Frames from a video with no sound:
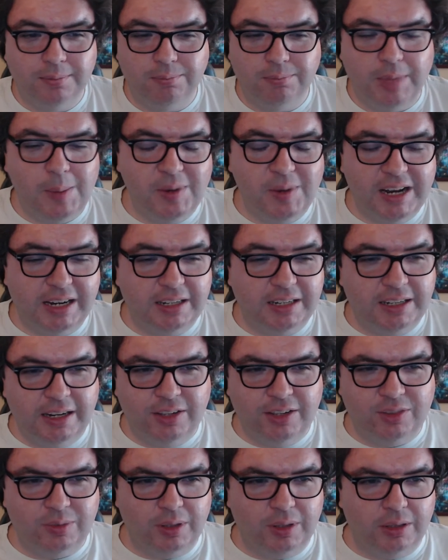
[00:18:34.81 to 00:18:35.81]
Maybe not in, any,
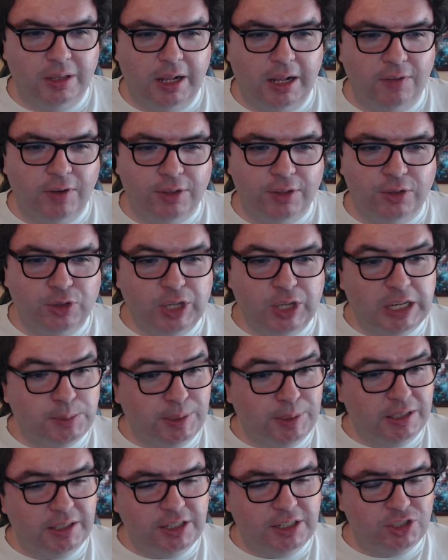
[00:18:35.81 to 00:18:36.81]
in a lot of other things, but
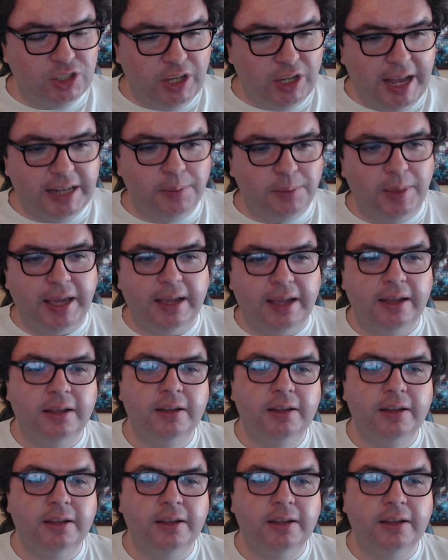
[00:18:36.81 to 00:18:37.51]
at least in anime.